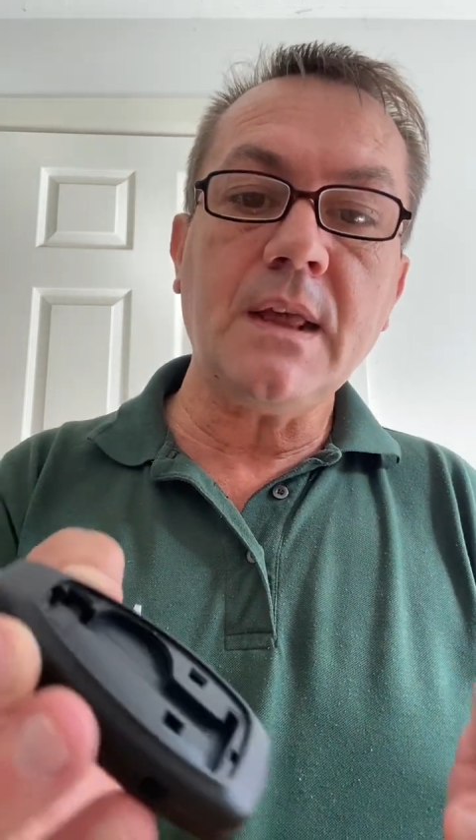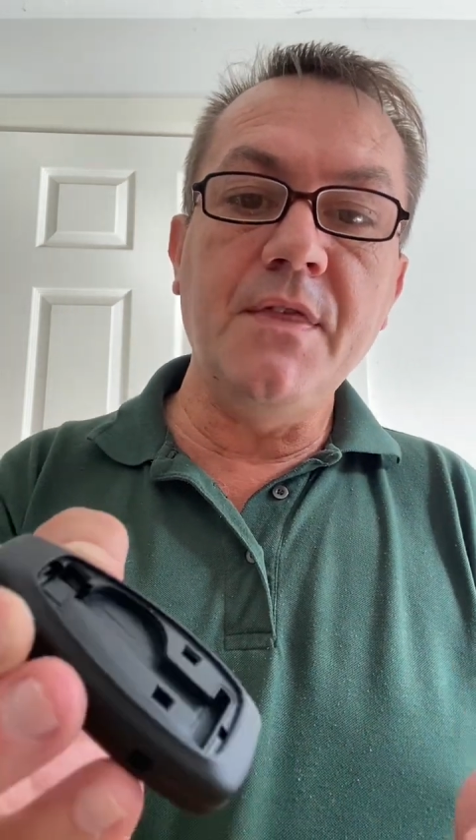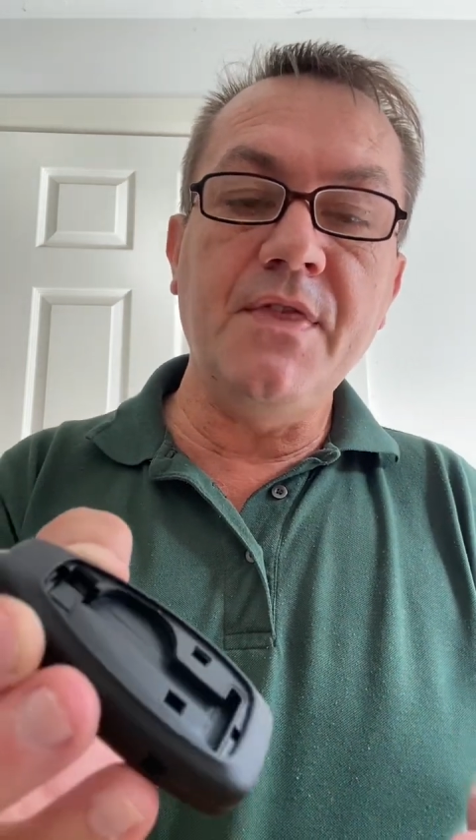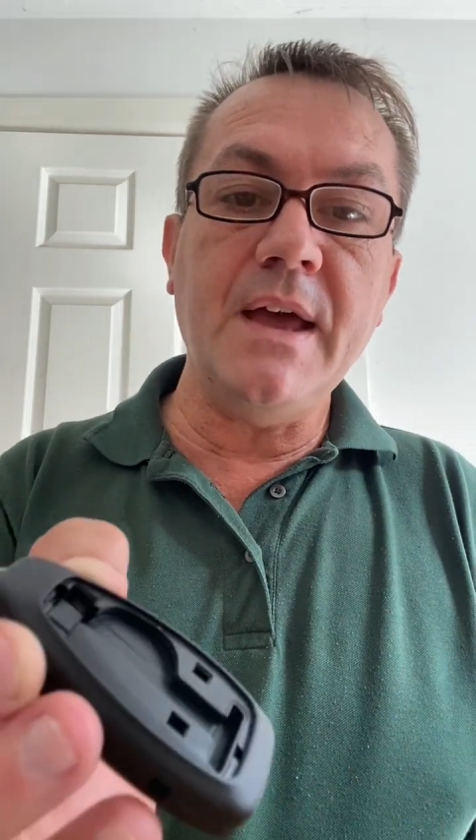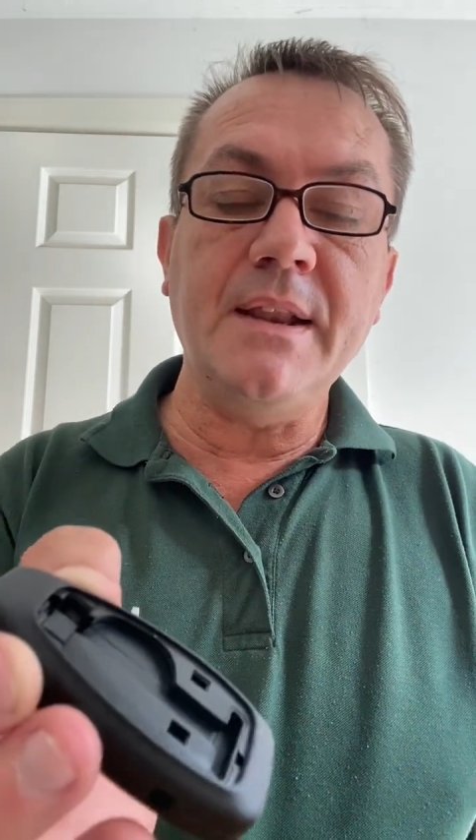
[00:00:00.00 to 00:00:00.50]

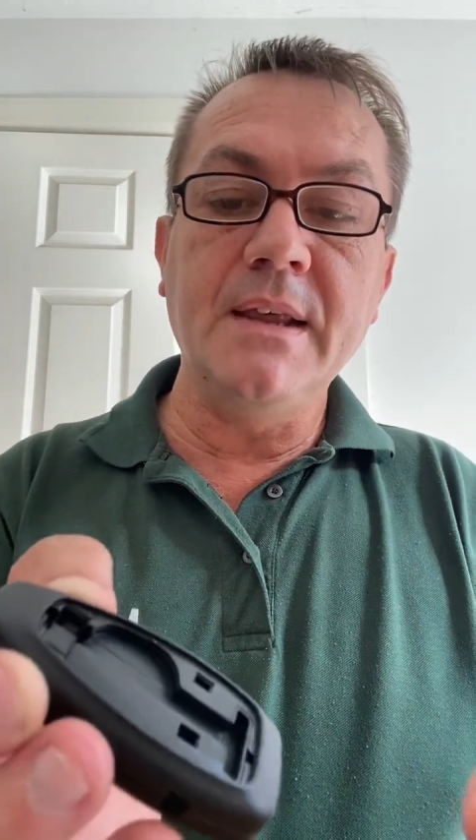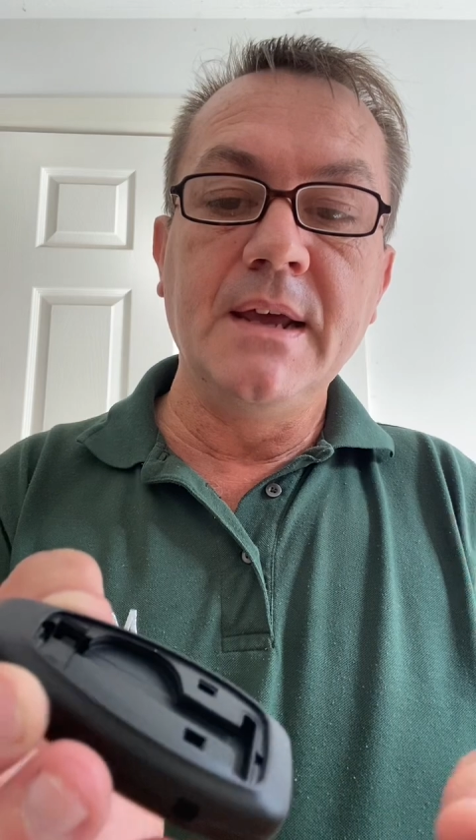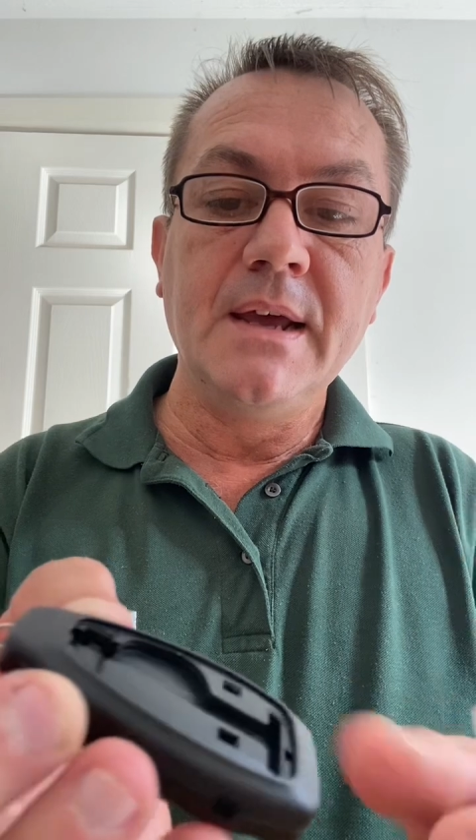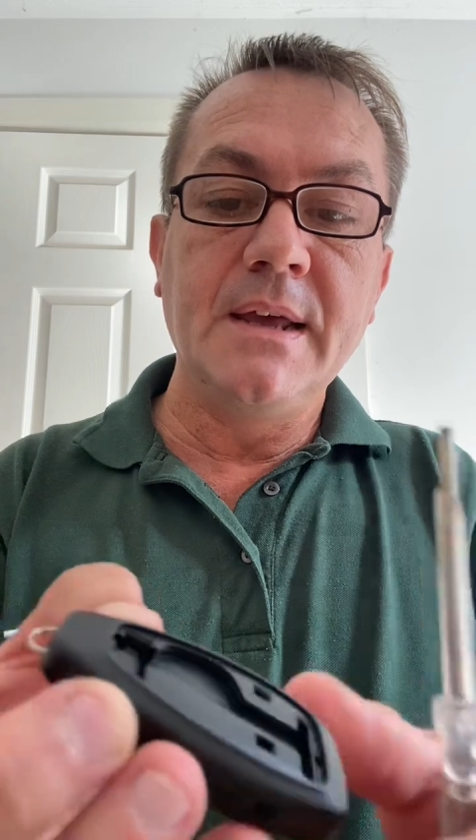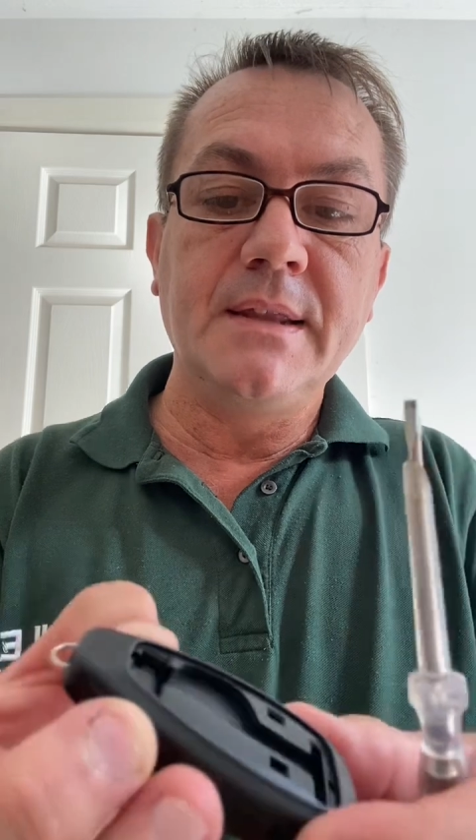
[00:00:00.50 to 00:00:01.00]
Then,
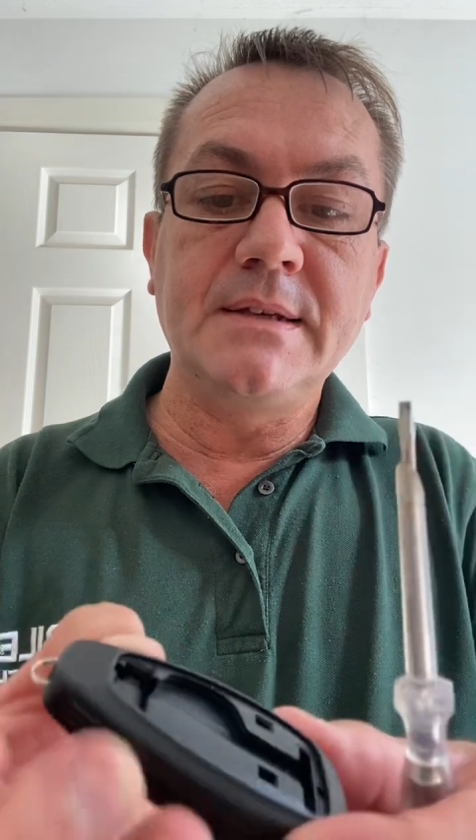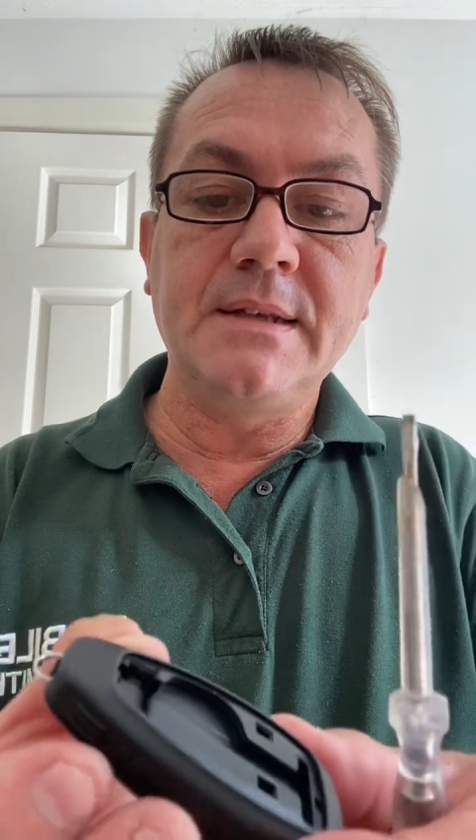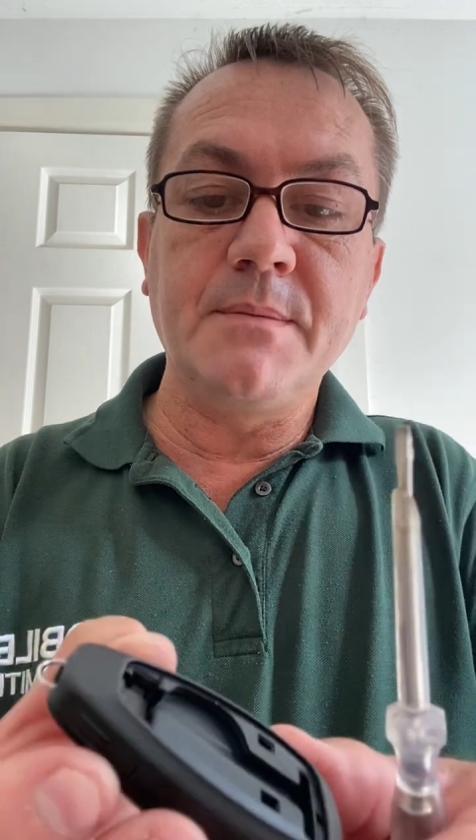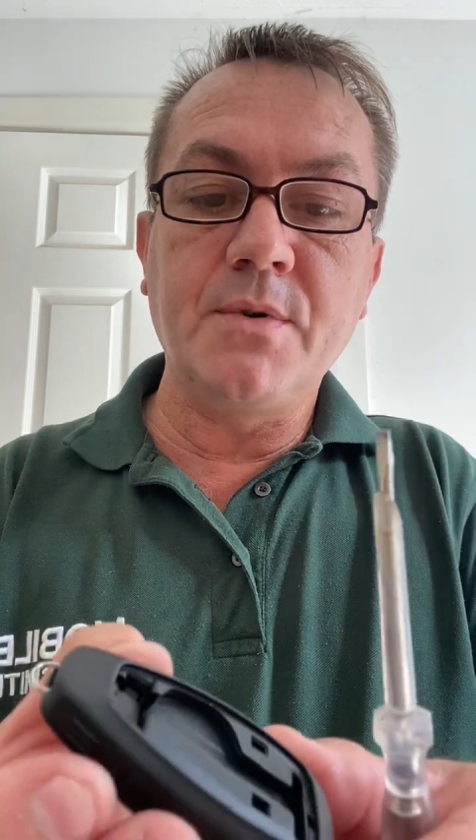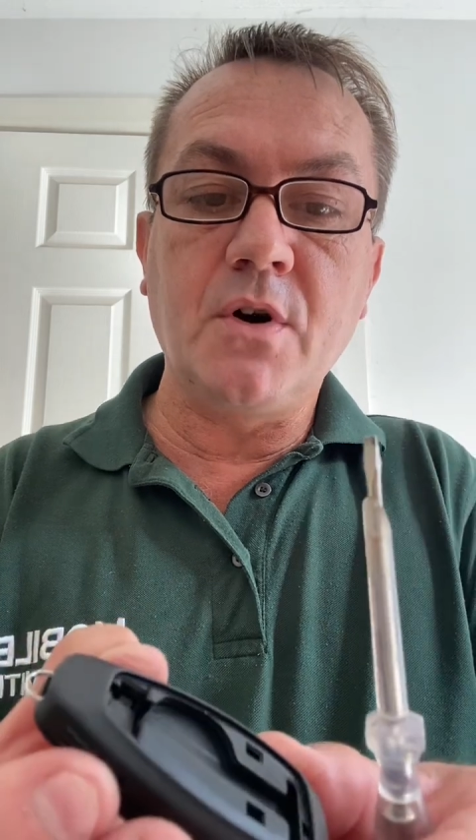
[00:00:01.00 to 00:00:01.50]
this is the
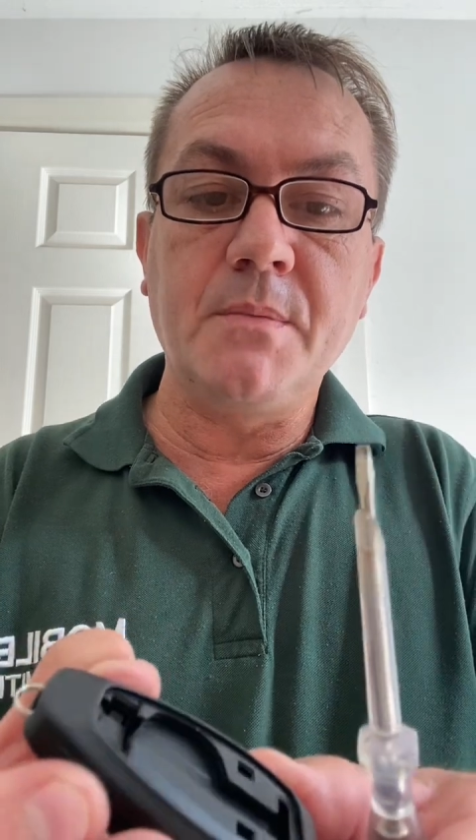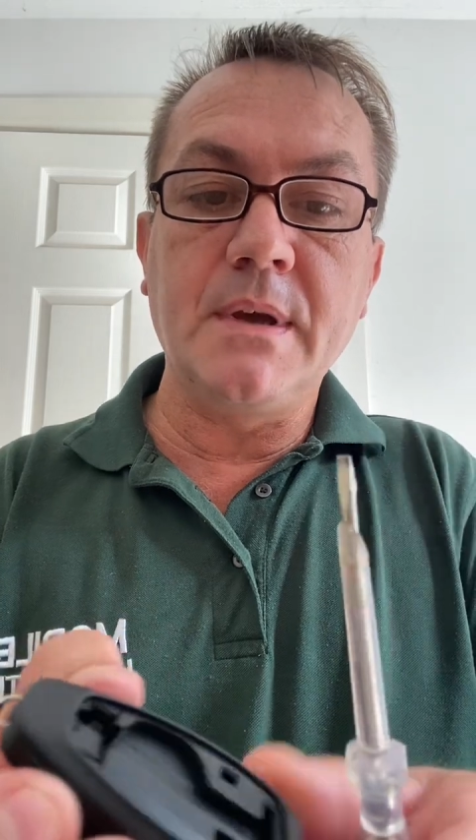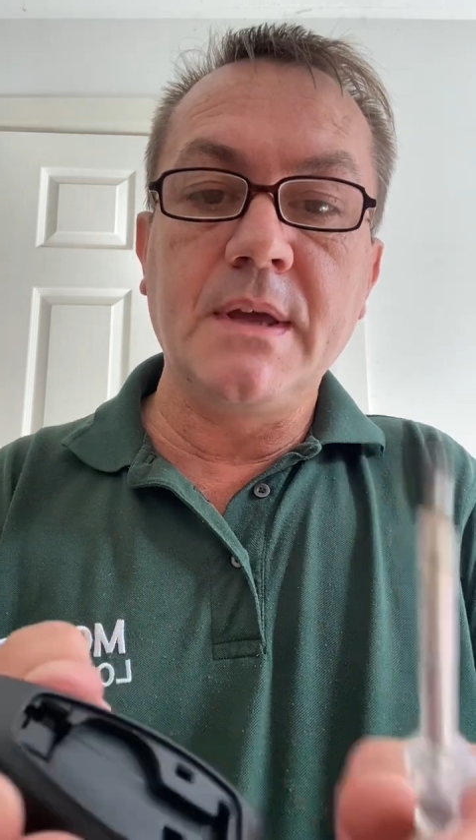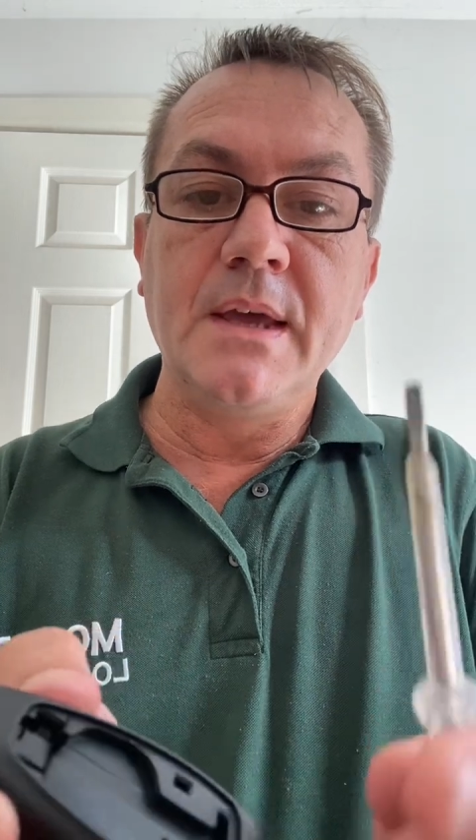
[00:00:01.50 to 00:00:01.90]
important bit,